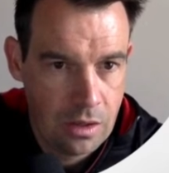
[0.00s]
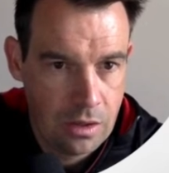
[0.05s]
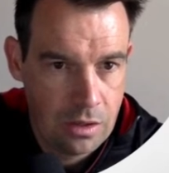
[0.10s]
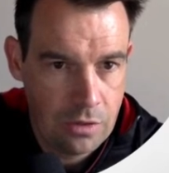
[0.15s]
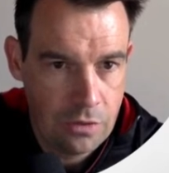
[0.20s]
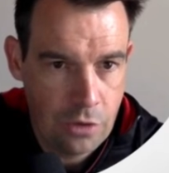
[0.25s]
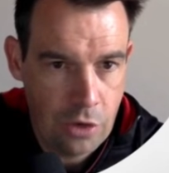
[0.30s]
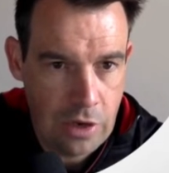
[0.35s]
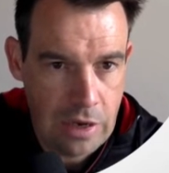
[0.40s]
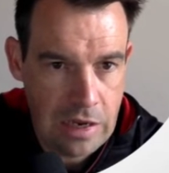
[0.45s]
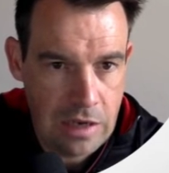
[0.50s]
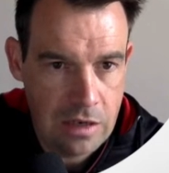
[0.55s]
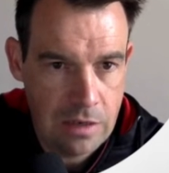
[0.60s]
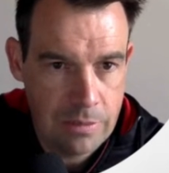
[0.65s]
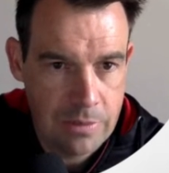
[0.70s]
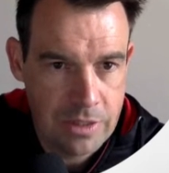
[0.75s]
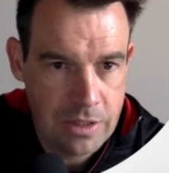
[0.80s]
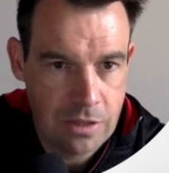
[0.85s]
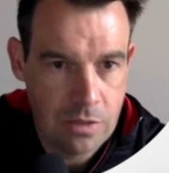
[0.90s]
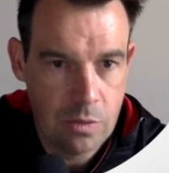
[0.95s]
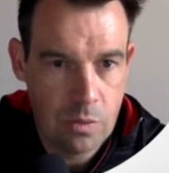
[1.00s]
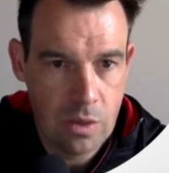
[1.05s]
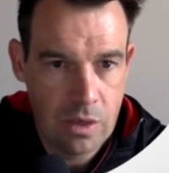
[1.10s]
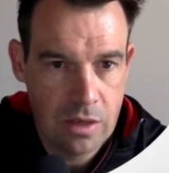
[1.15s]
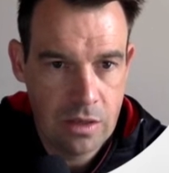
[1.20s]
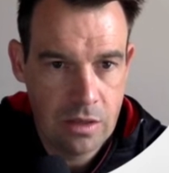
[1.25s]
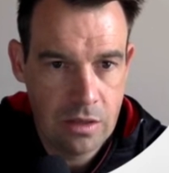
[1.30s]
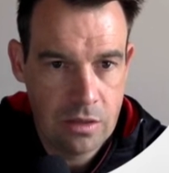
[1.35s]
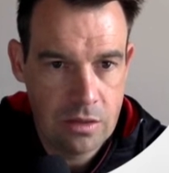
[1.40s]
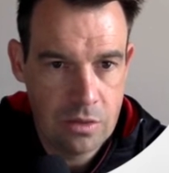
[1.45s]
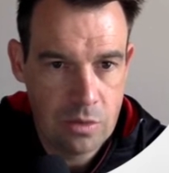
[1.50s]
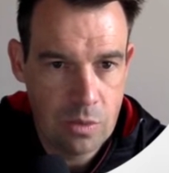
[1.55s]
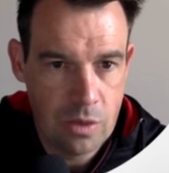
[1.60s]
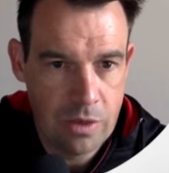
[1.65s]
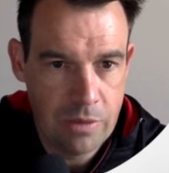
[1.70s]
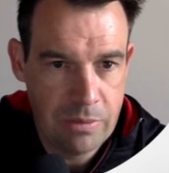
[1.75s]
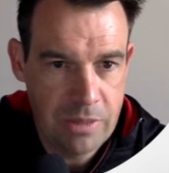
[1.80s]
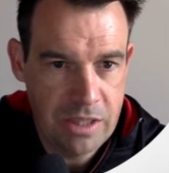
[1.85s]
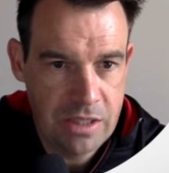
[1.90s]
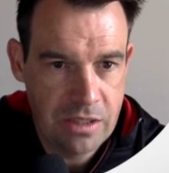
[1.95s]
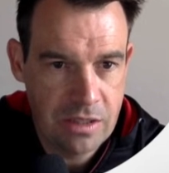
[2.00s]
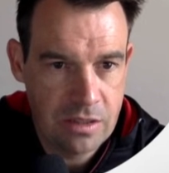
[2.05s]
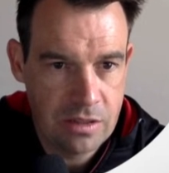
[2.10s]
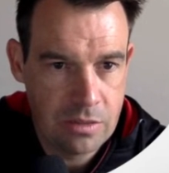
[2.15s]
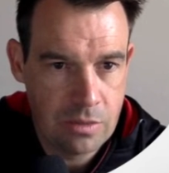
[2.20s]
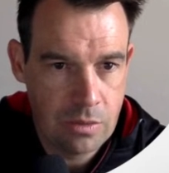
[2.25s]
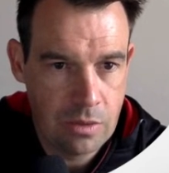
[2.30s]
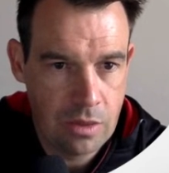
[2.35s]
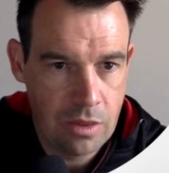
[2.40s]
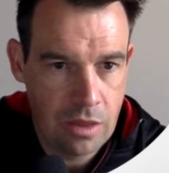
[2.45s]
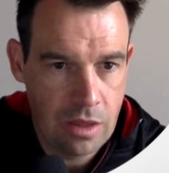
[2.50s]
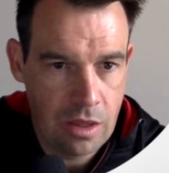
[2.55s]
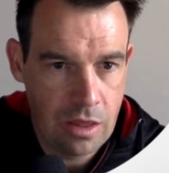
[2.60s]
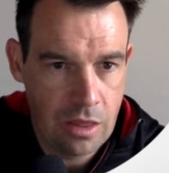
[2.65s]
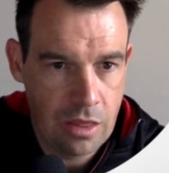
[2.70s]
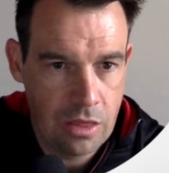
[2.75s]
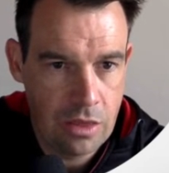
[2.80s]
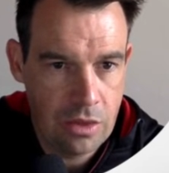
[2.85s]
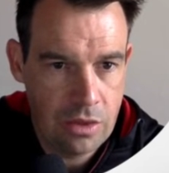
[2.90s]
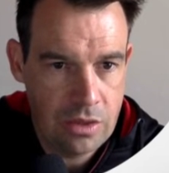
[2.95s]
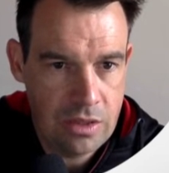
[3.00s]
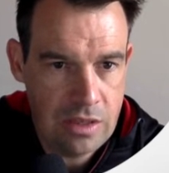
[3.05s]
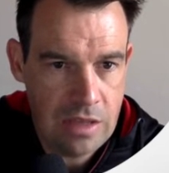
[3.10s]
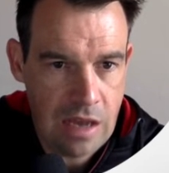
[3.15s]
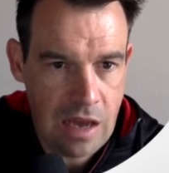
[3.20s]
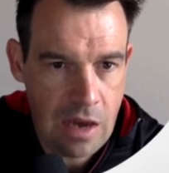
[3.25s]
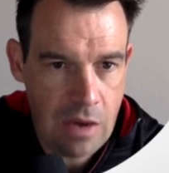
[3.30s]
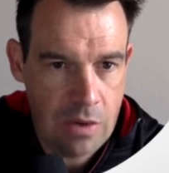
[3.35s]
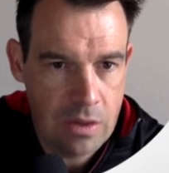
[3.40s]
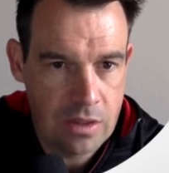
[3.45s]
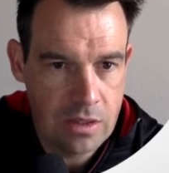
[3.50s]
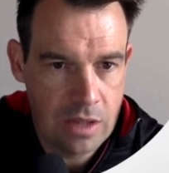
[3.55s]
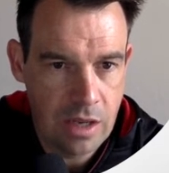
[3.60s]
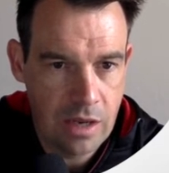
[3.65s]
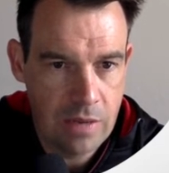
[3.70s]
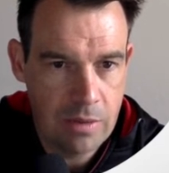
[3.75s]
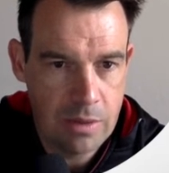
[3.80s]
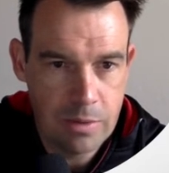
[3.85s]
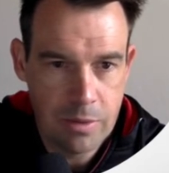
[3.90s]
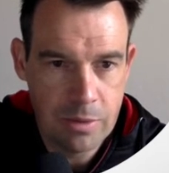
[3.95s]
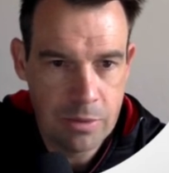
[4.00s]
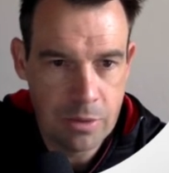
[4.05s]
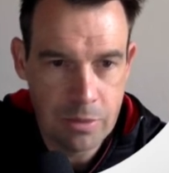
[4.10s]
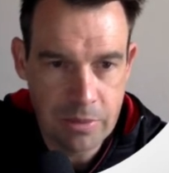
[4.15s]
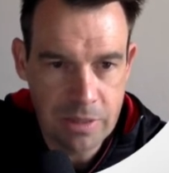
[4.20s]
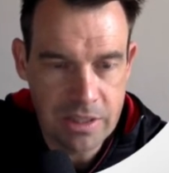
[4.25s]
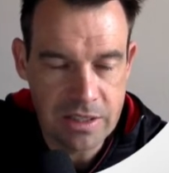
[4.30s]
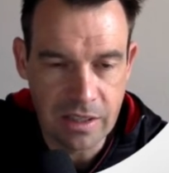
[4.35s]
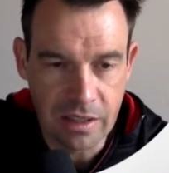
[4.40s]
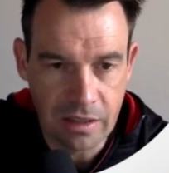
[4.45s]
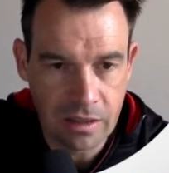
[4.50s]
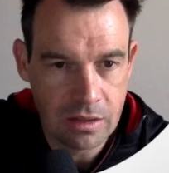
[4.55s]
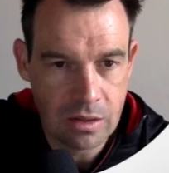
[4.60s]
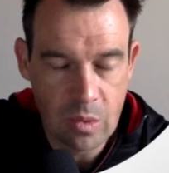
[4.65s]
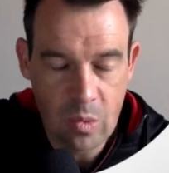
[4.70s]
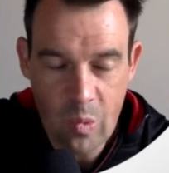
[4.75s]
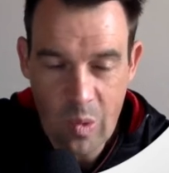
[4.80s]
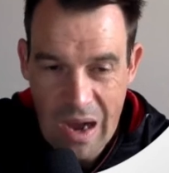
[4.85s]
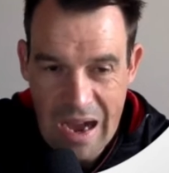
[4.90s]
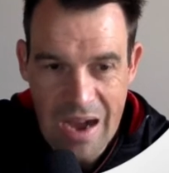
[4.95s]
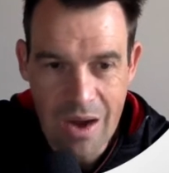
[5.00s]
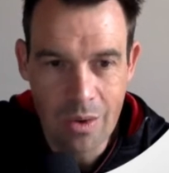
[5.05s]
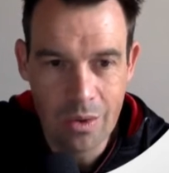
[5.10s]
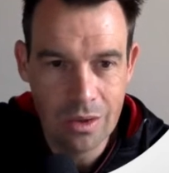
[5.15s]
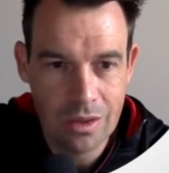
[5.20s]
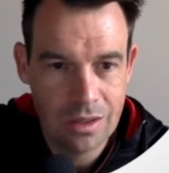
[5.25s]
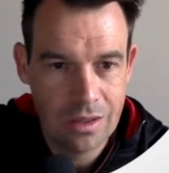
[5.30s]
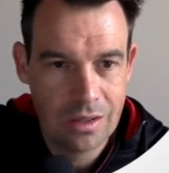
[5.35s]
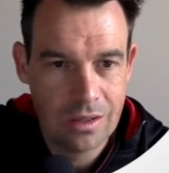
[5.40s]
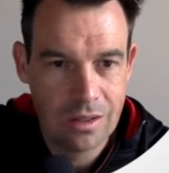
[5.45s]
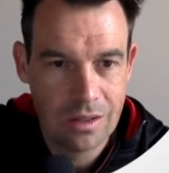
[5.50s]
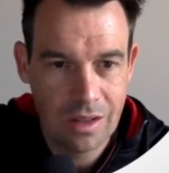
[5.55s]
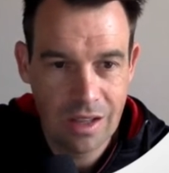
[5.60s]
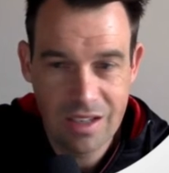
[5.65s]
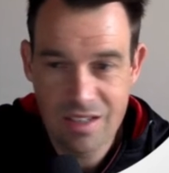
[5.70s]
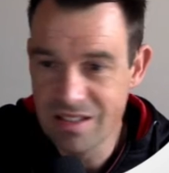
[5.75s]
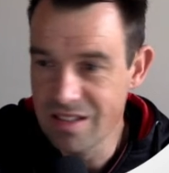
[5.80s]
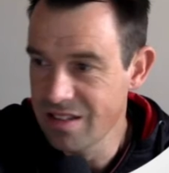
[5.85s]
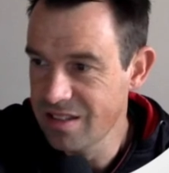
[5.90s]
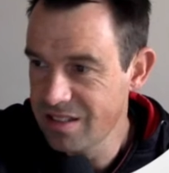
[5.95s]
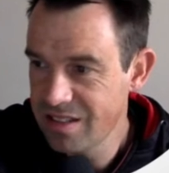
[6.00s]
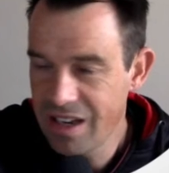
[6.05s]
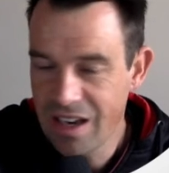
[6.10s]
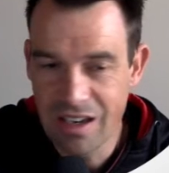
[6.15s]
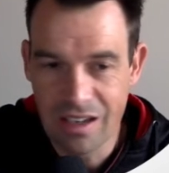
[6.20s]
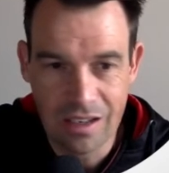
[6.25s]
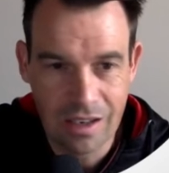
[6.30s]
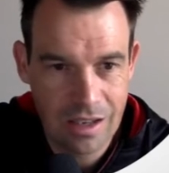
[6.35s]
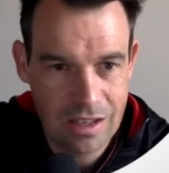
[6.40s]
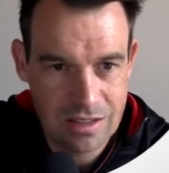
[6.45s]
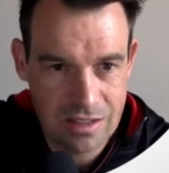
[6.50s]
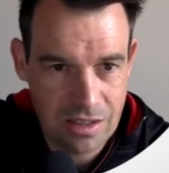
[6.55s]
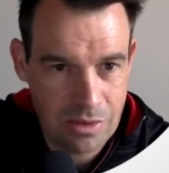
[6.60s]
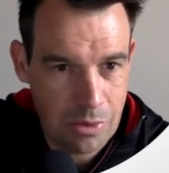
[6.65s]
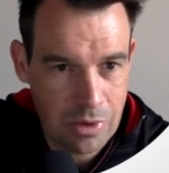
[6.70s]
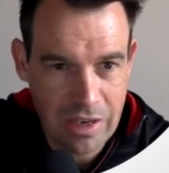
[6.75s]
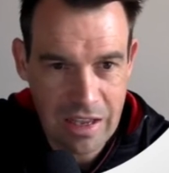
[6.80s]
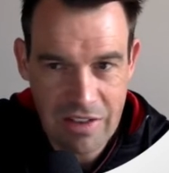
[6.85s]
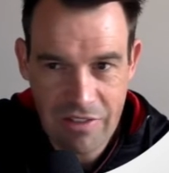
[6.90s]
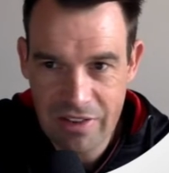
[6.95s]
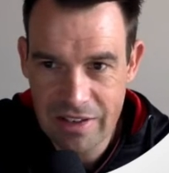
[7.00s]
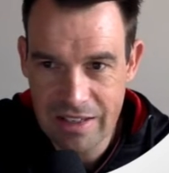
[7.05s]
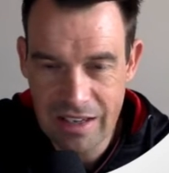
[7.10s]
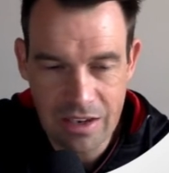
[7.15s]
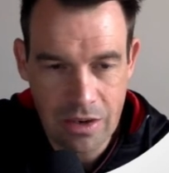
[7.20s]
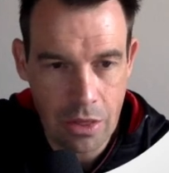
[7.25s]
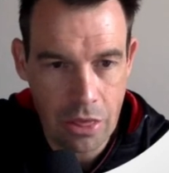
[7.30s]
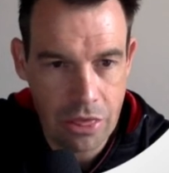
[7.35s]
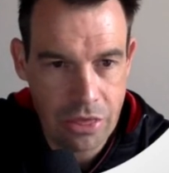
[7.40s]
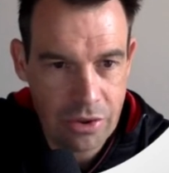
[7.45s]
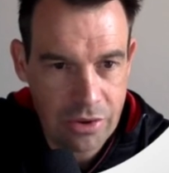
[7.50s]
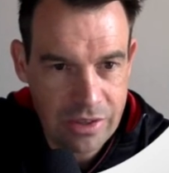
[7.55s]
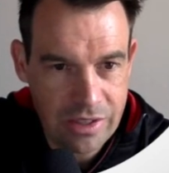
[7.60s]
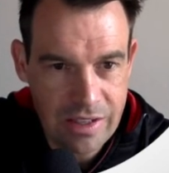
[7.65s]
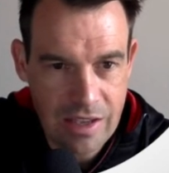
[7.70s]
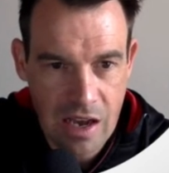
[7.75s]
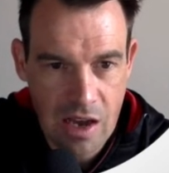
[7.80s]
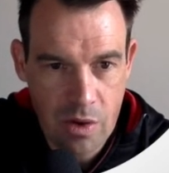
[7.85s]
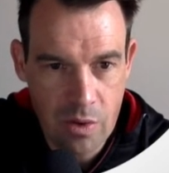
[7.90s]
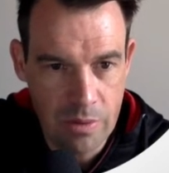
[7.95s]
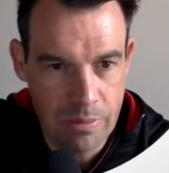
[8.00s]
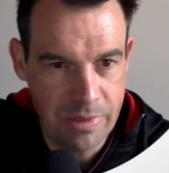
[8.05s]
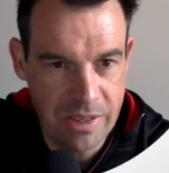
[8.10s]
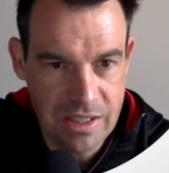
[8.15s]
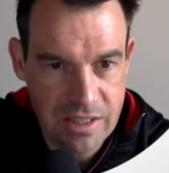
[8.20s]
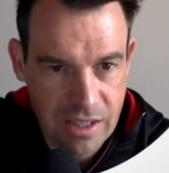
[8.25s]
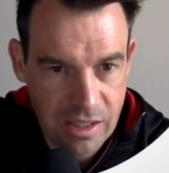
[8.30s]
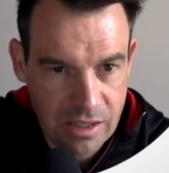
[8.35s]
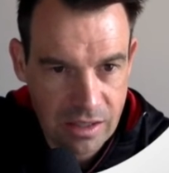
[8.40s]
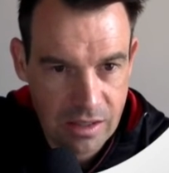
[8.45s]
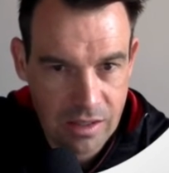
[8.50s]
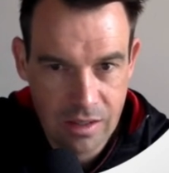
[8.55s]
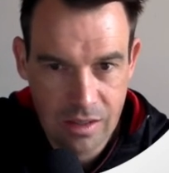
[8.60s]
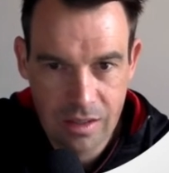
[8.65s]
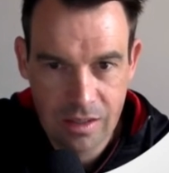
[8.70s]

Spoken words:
You've got unlimited one-to-one meetings with a 30-hour time limit per meeting. Wow, that is insane. Has anyone ever done a 30-hour meeting?